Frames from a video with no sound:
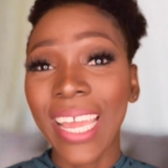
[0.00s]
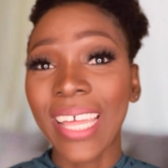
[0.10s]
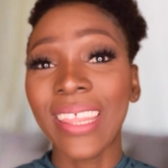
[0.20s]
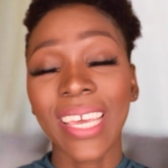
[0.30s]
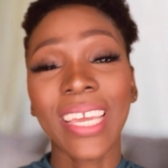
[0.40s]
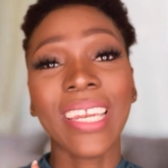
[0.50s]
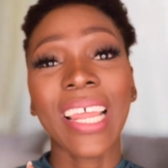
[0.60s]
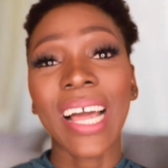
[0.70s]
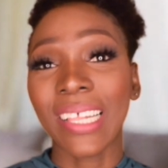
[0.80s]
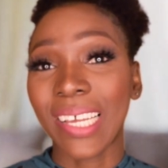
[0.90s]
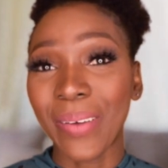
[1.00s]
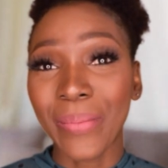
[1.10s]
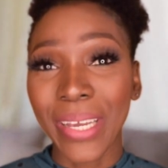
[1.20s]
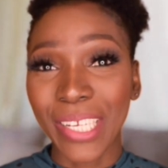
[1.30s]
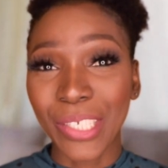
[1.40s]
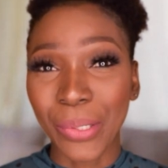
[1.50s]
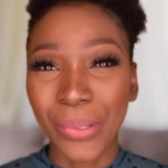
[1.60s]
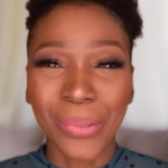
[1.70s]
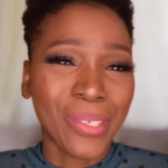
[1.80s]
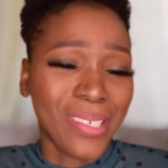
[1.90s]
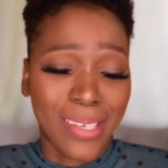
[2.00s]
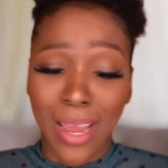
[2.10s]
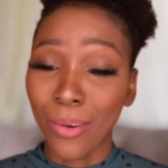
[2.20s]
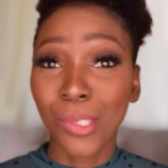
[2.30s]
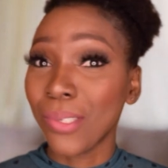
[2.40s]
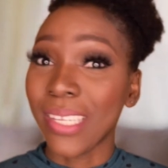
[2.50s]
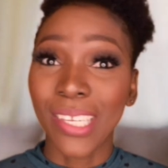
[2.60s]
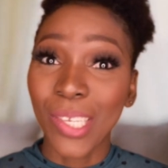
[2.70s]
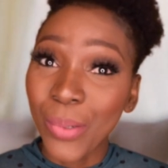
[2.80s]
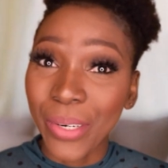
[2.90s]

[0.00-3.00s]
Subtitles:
and then I'll come back and show you just how to secure